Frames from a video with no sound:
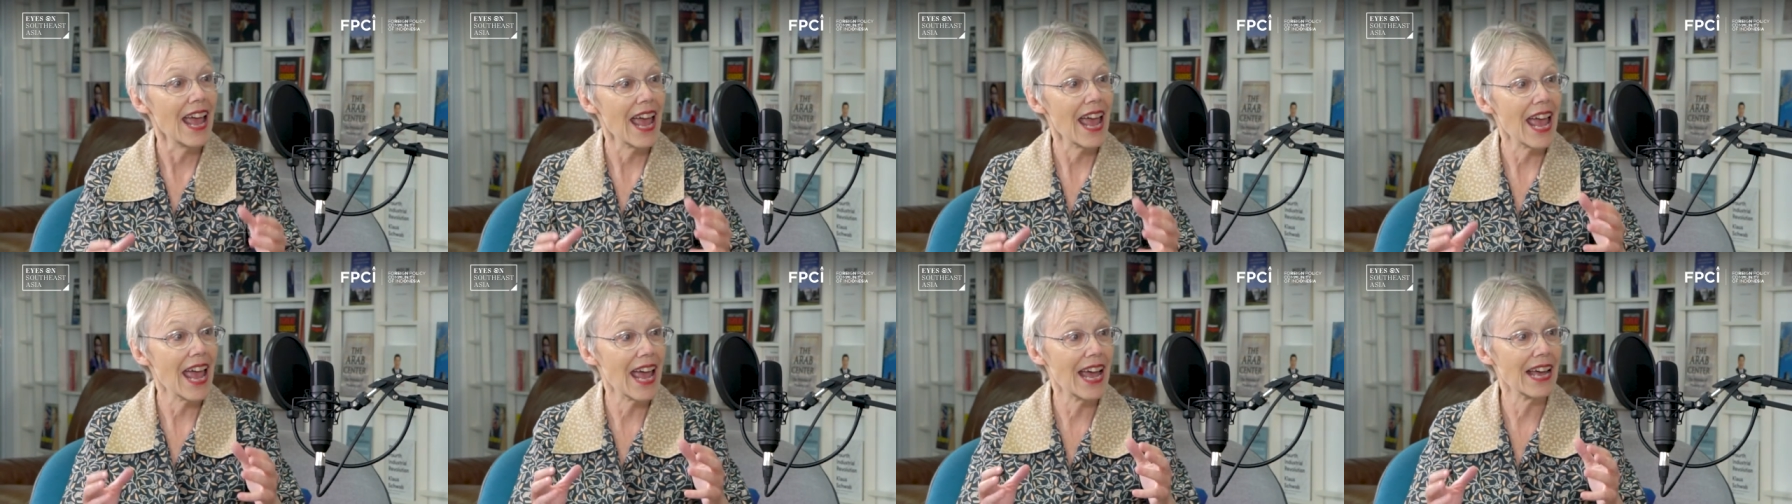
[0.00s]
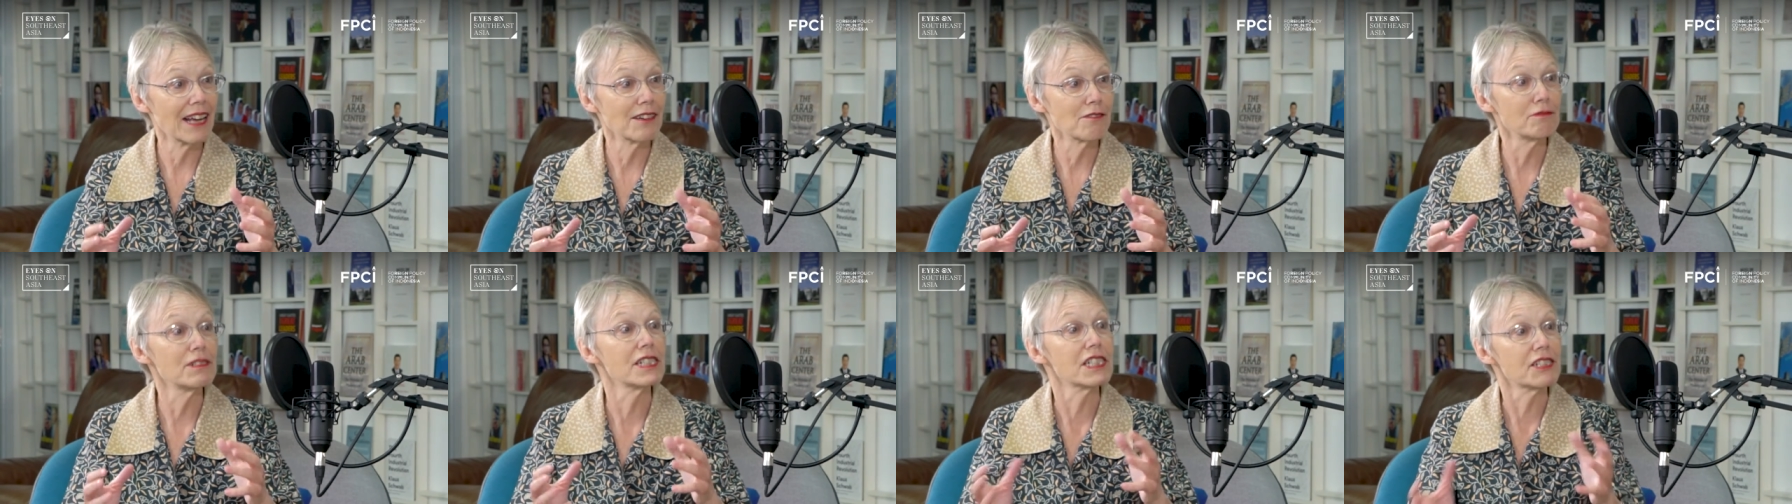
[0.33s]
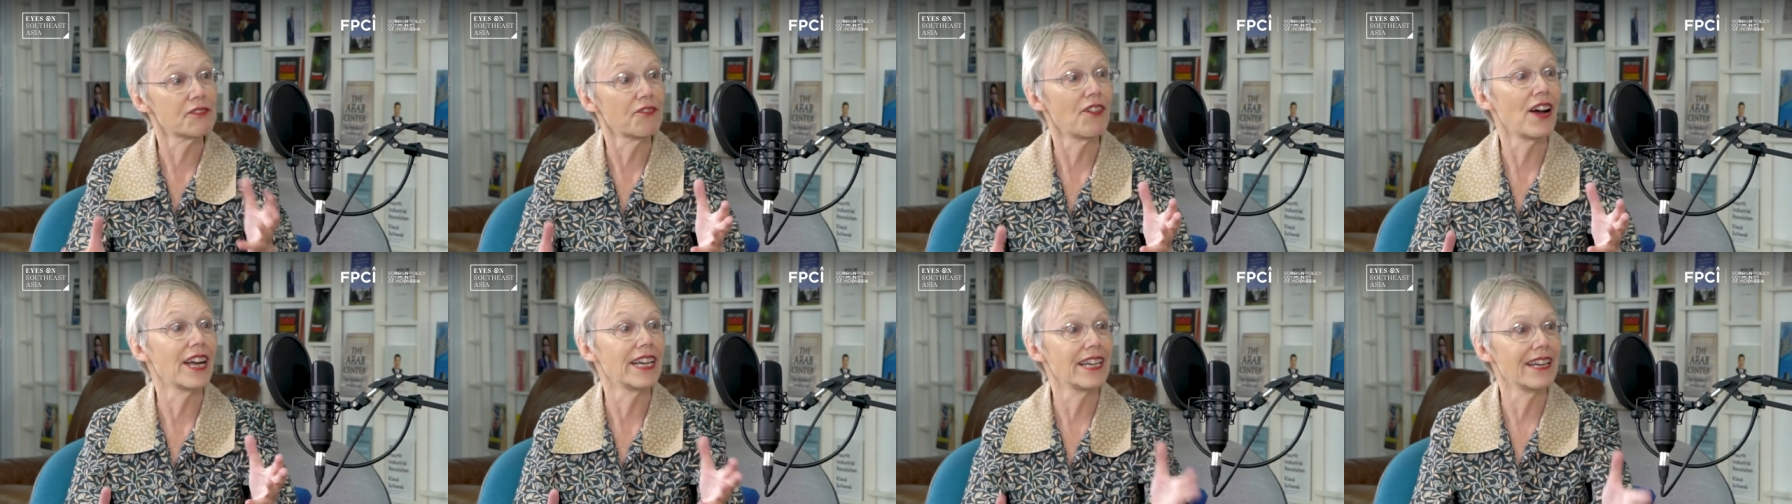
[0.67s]
and was
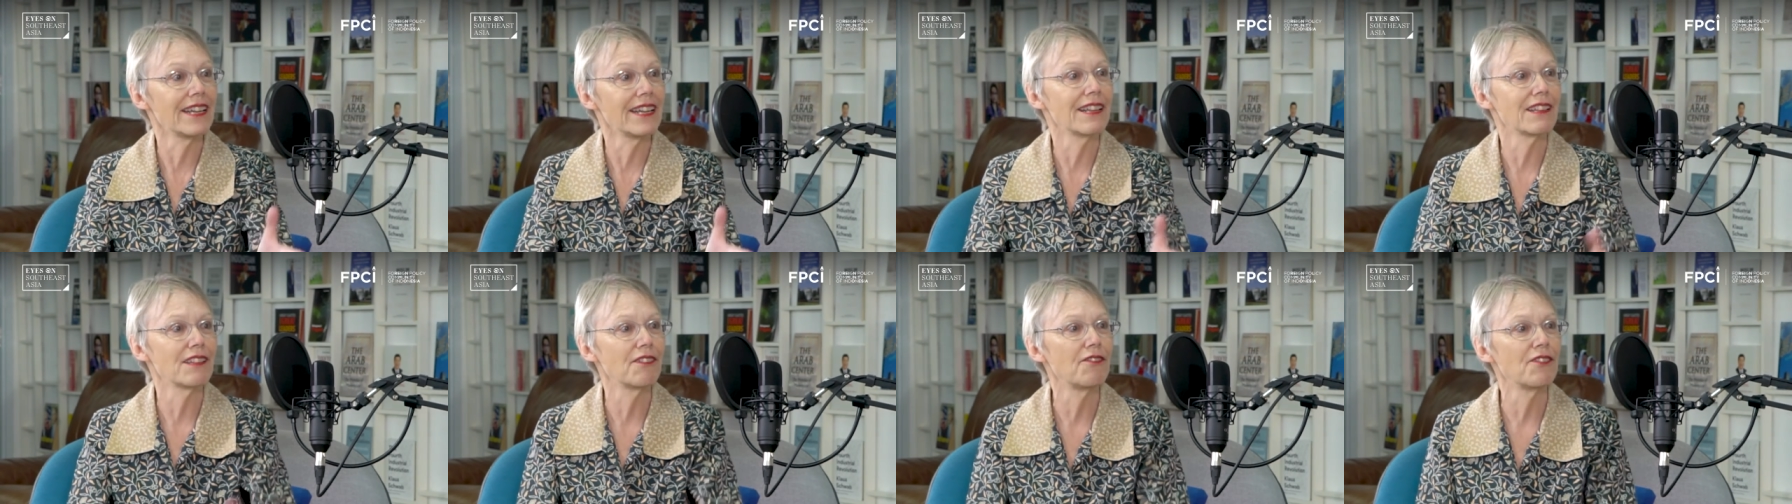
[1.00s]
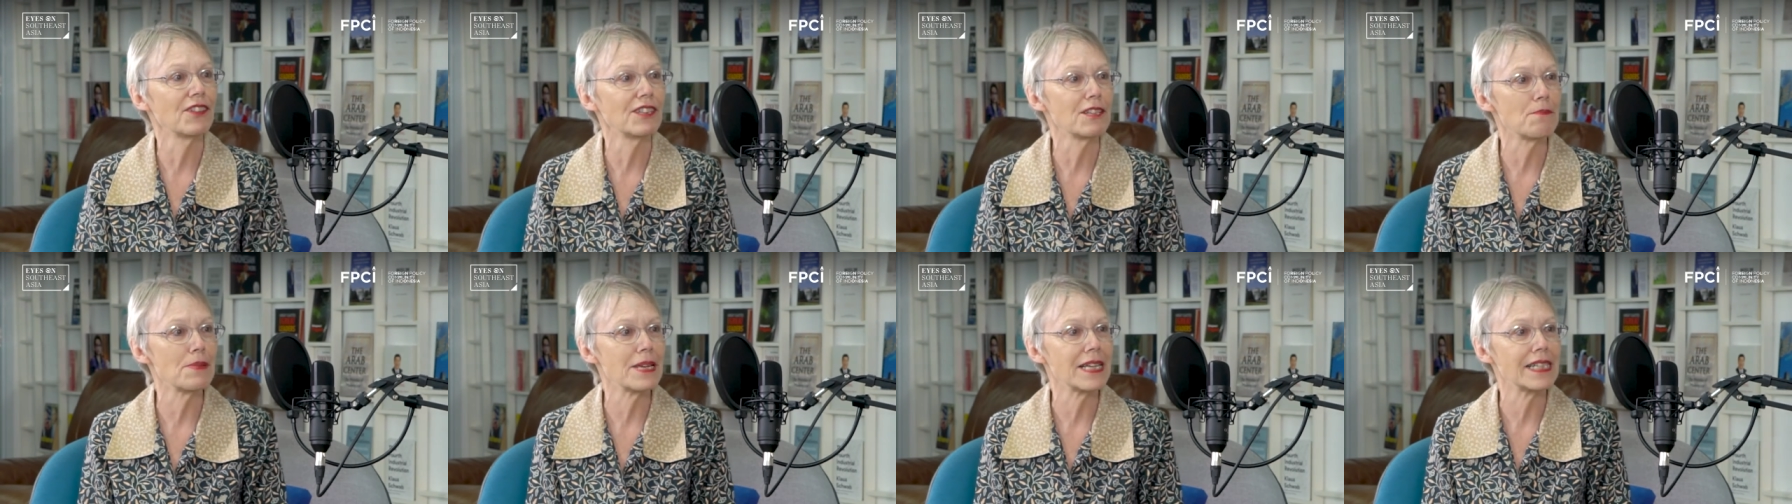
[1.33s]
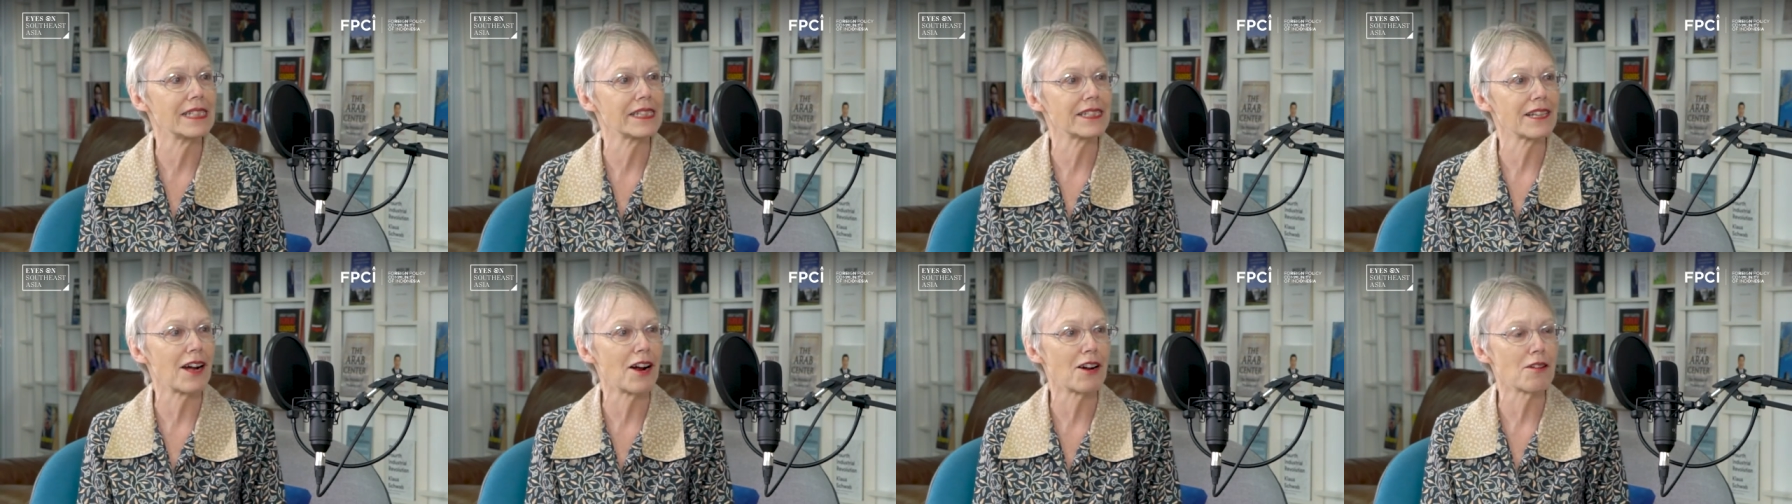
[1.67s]
fighting the
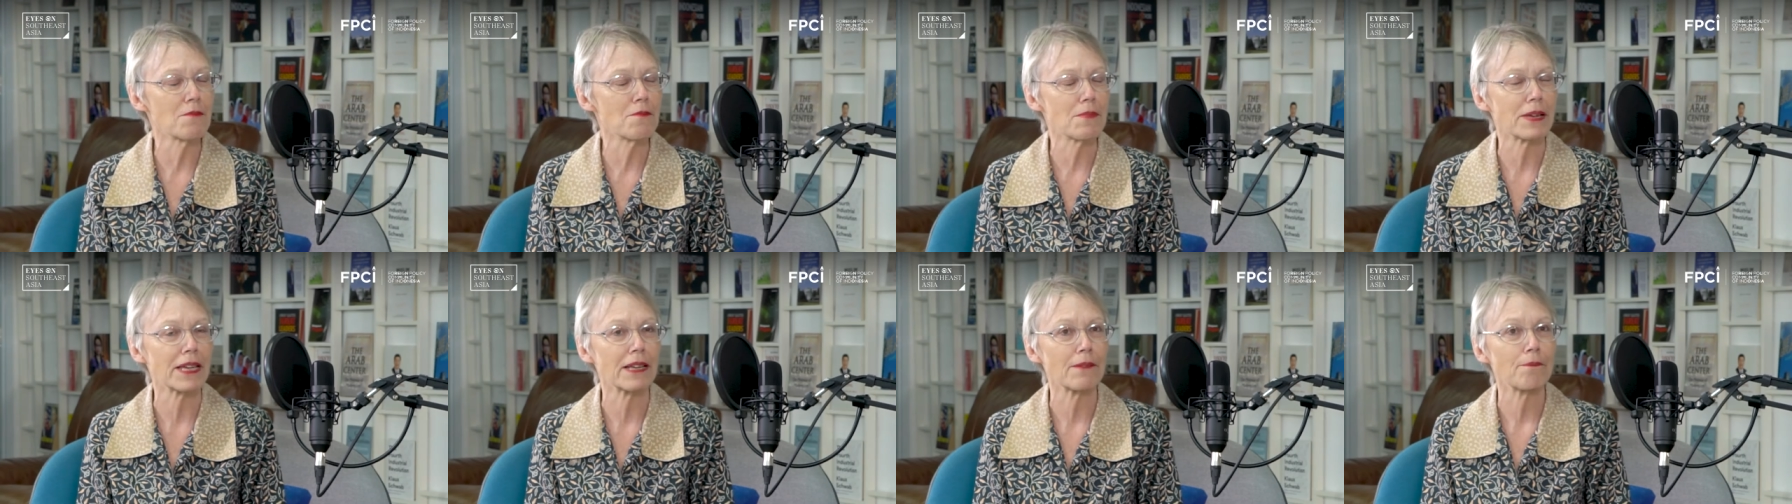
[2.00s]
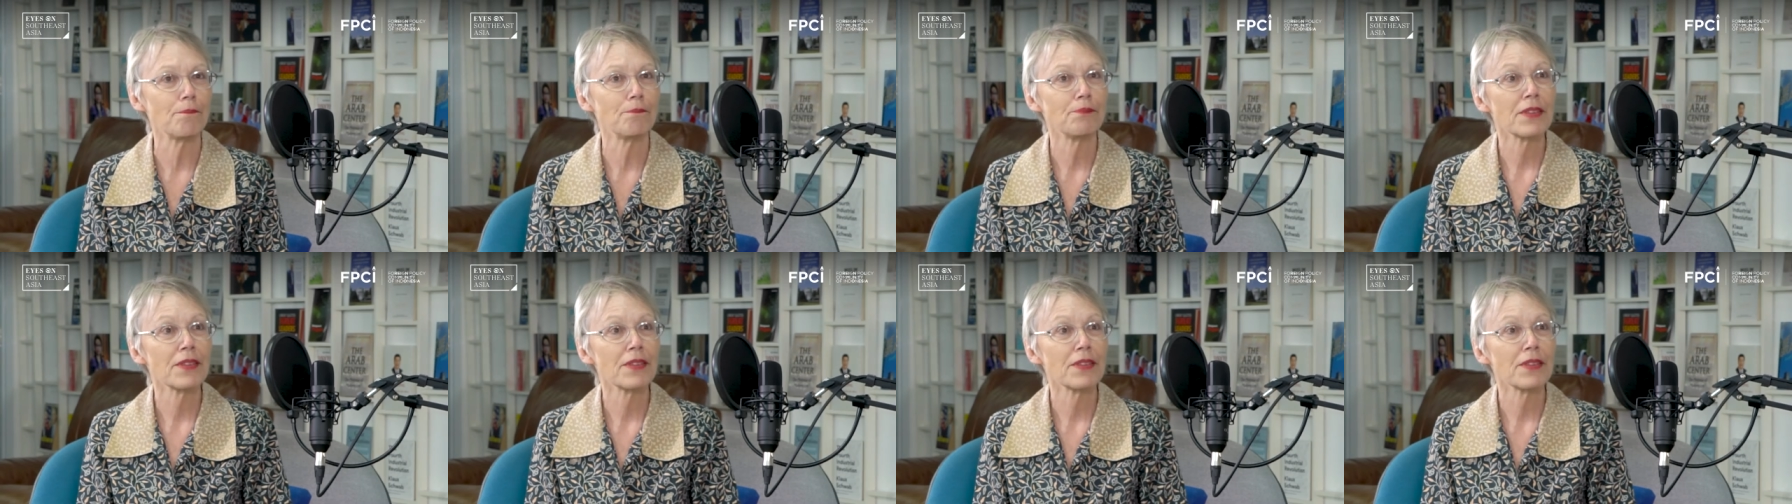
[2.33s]
Philippines army.